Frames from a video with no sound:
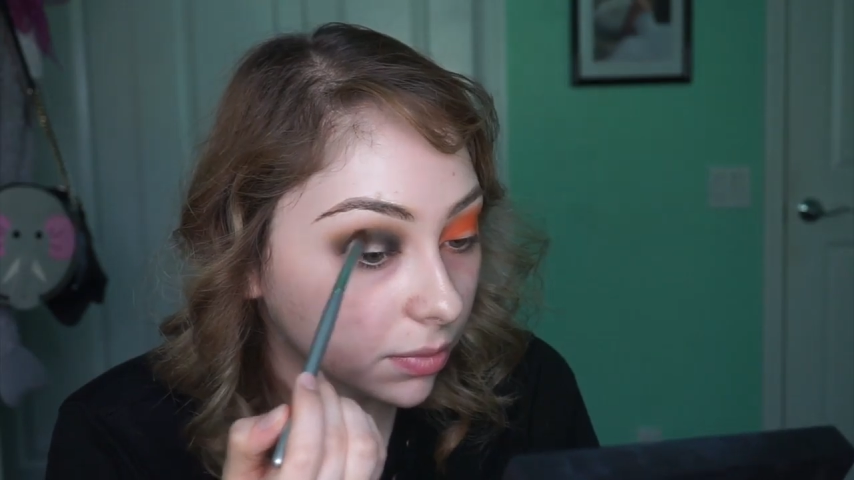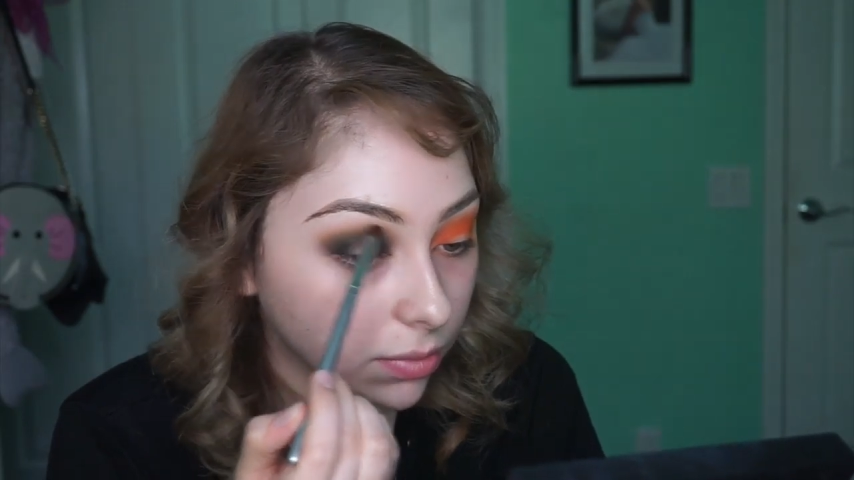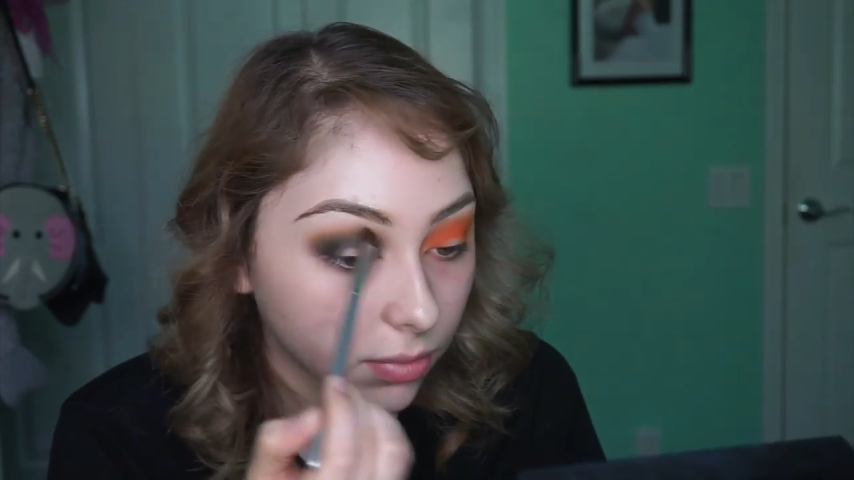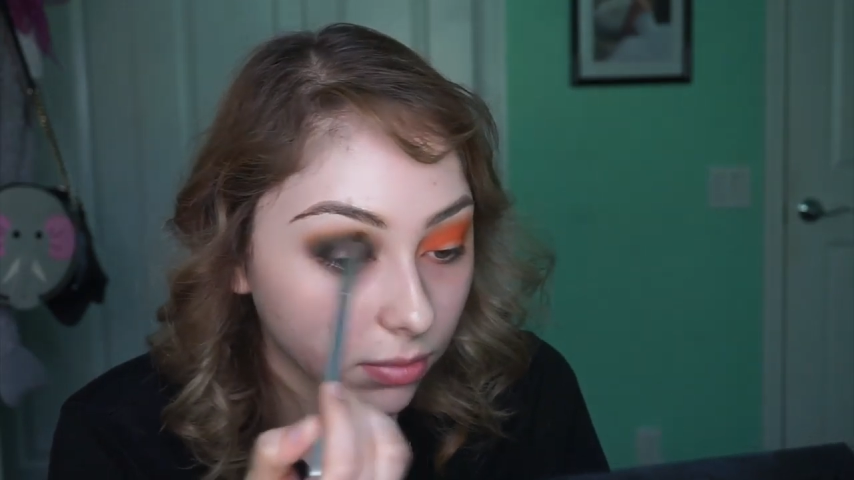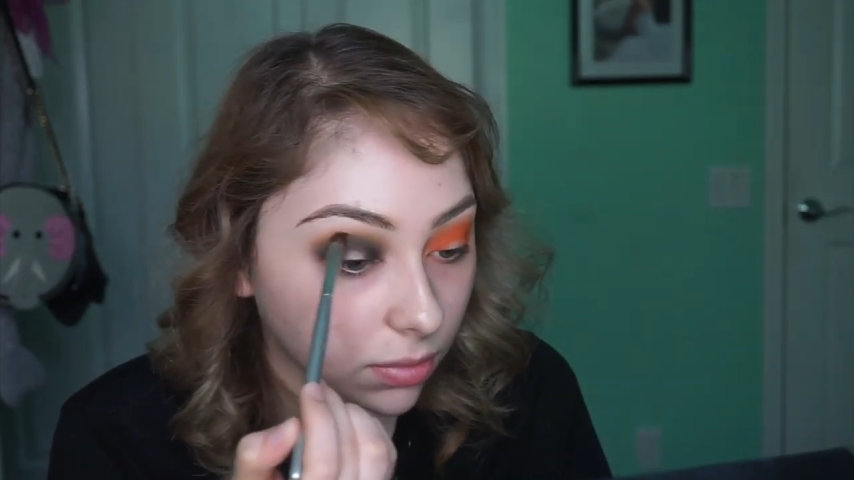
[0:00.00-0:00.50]

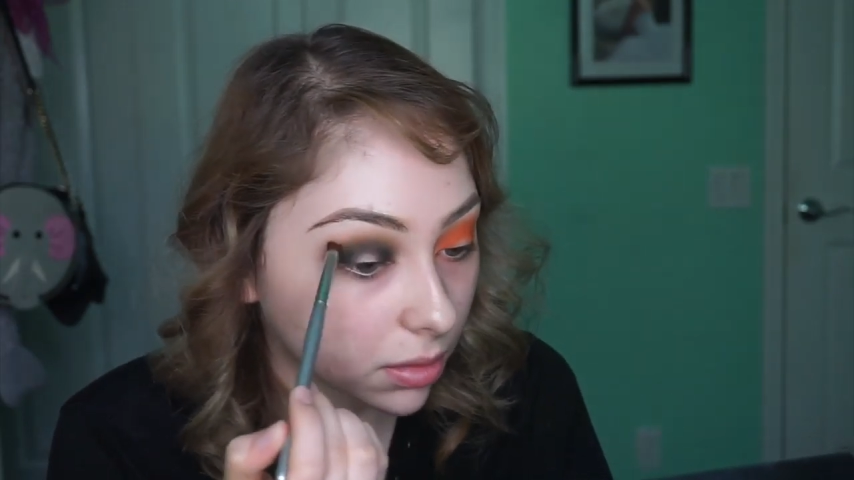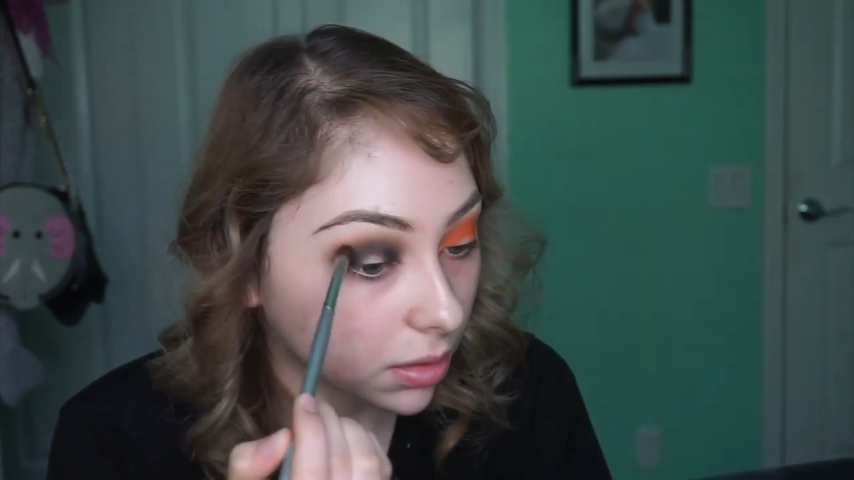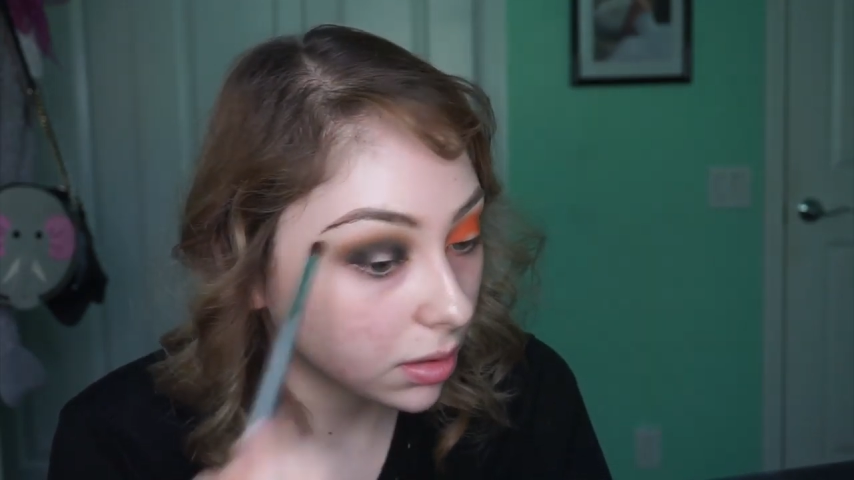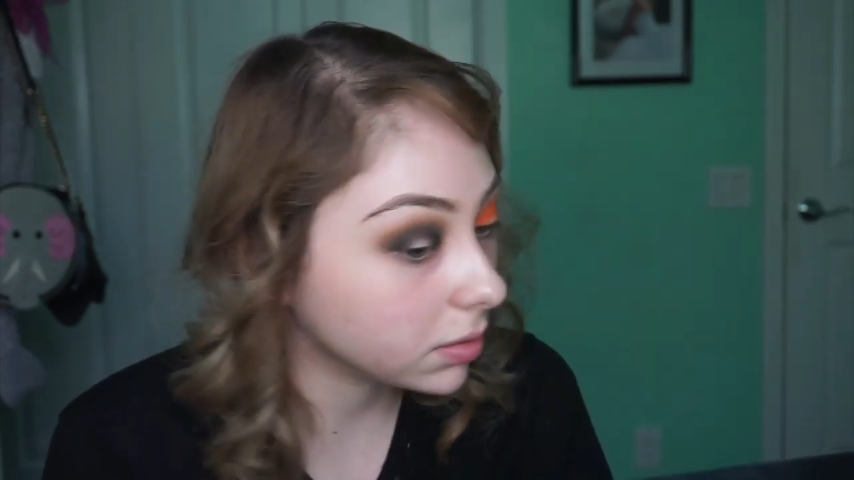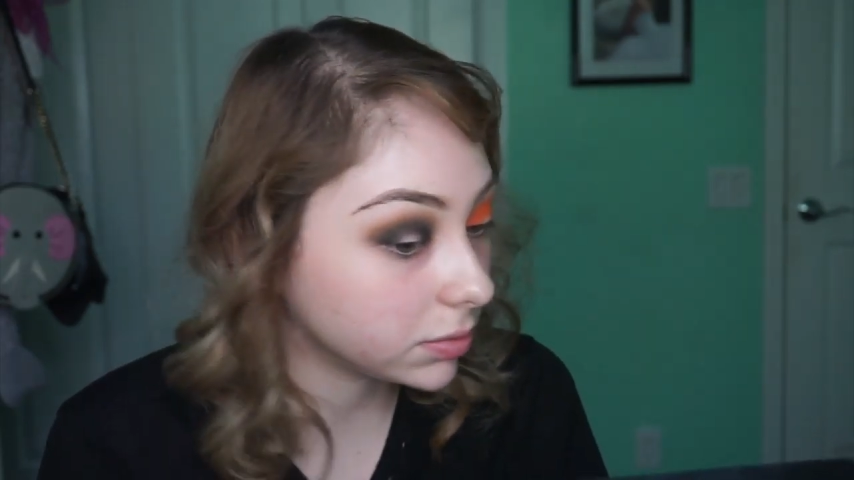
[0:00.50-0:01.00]
And then I
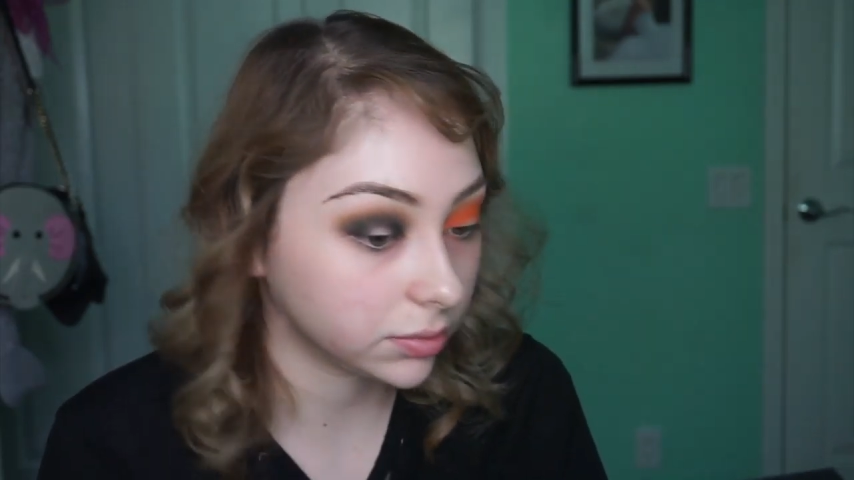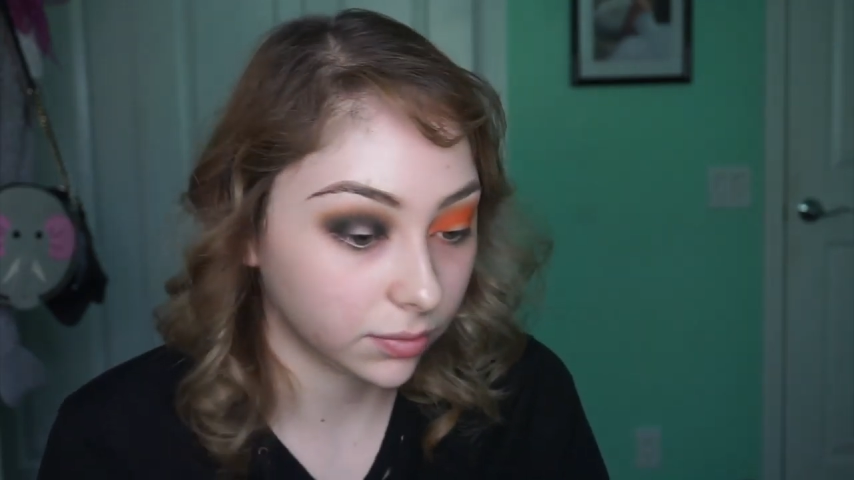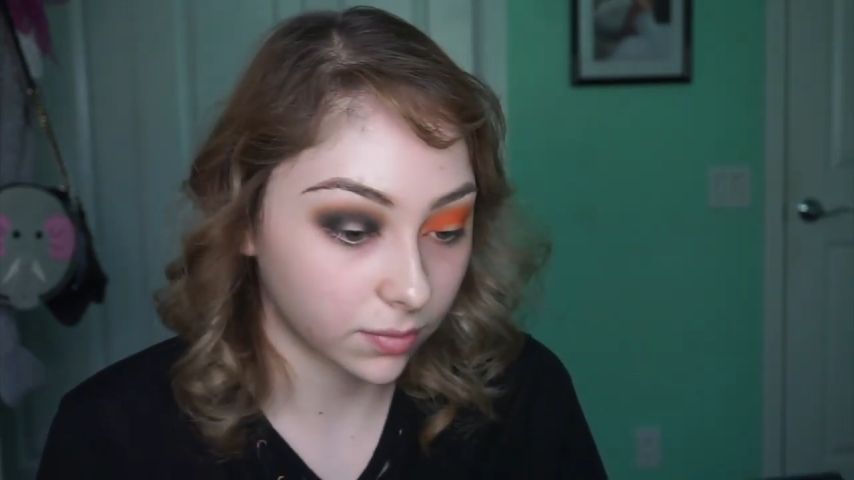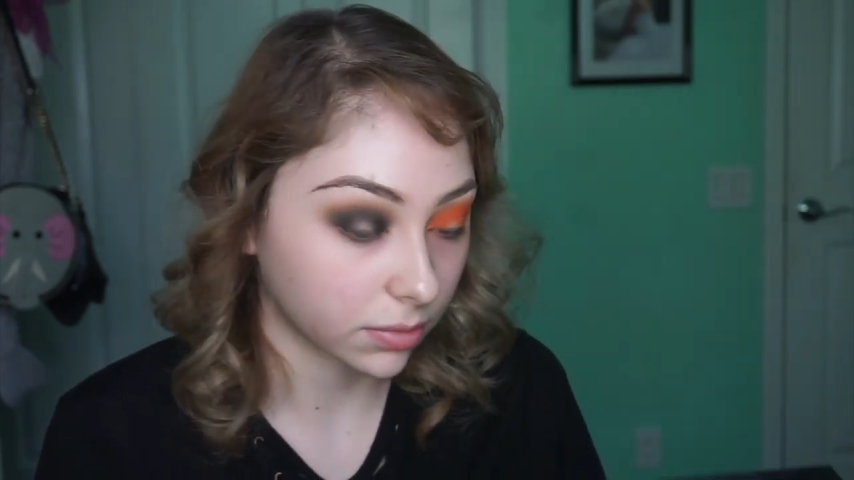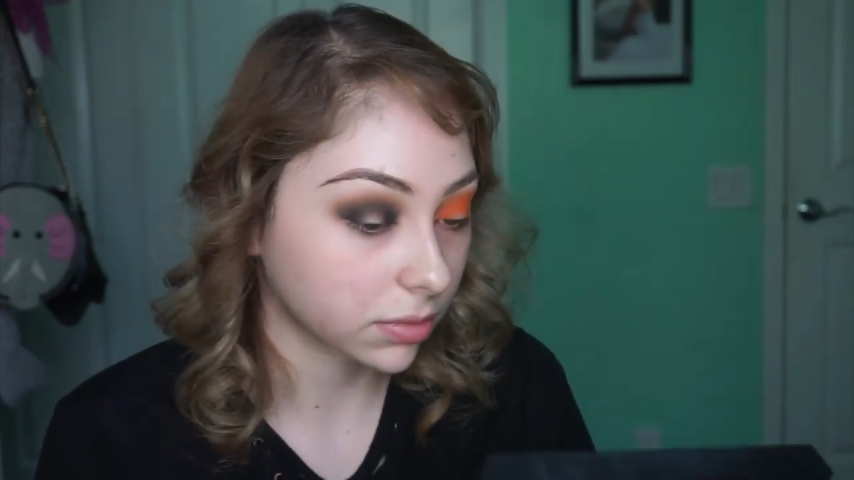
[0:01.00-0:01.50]
keep
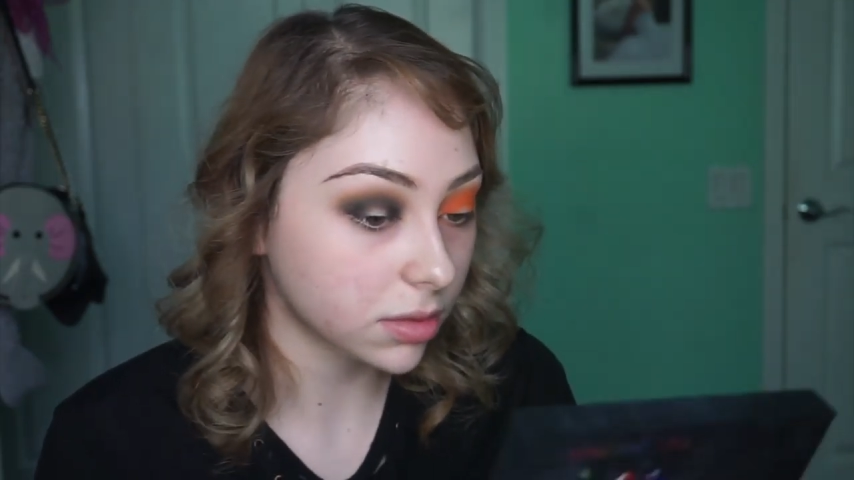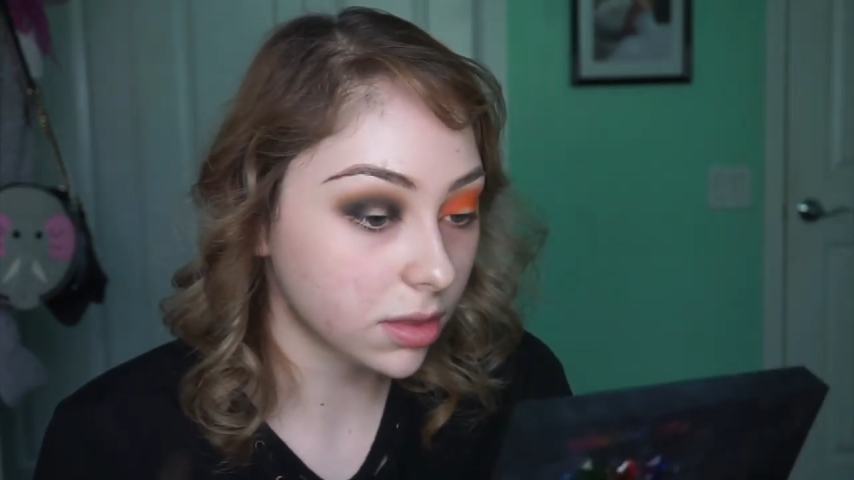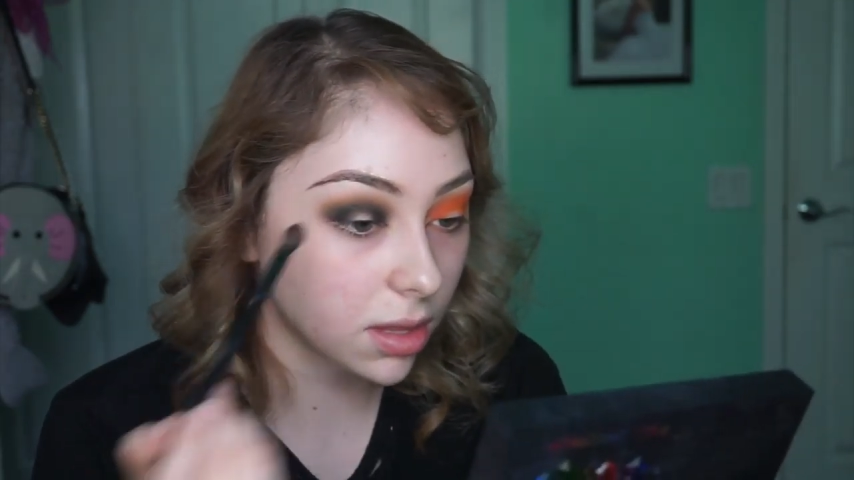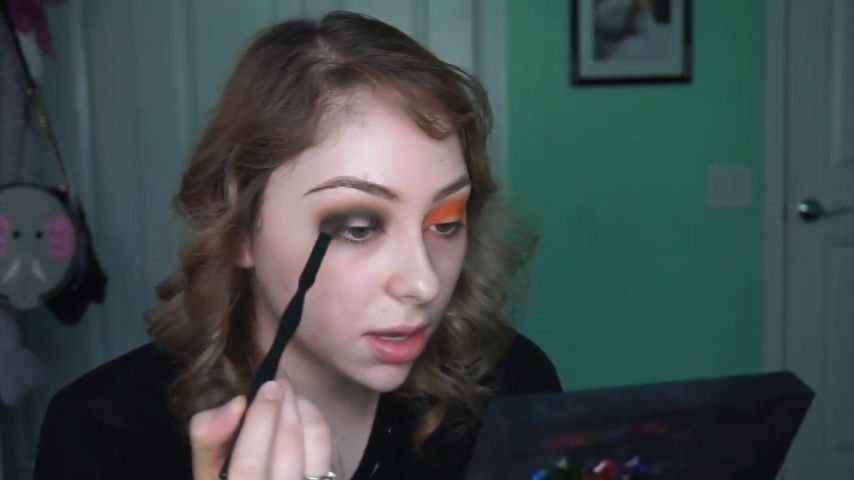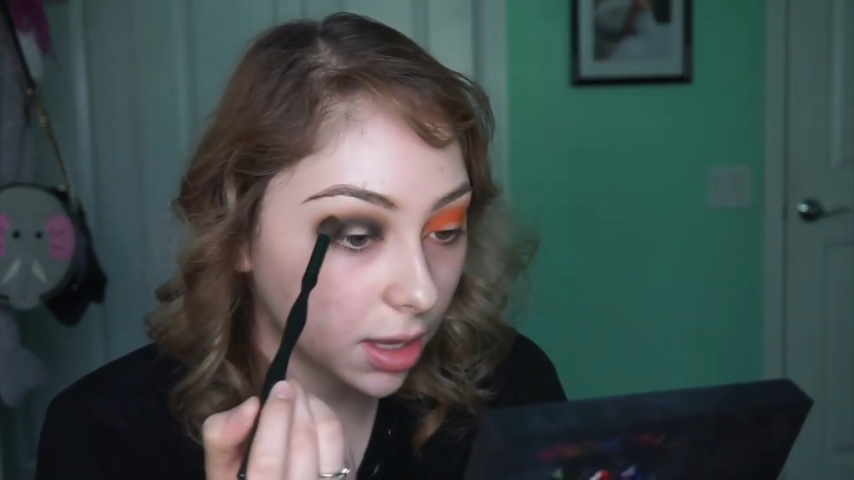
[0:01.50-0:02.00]
going back
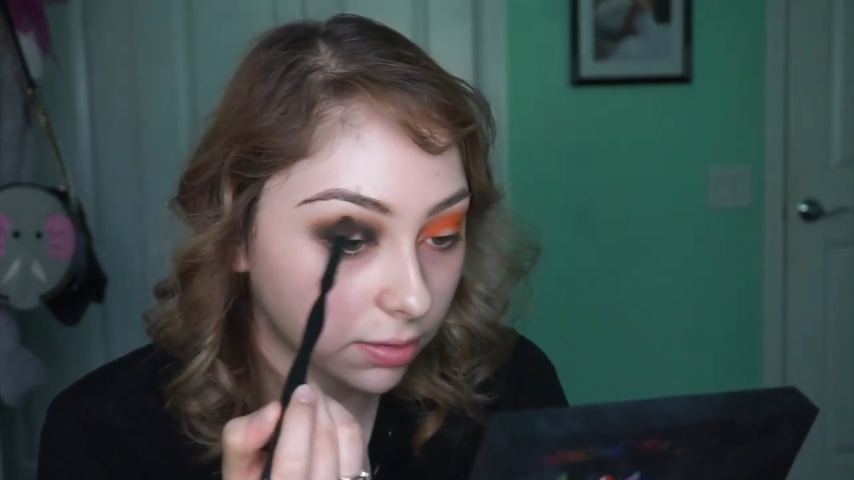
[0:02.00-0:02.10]
in,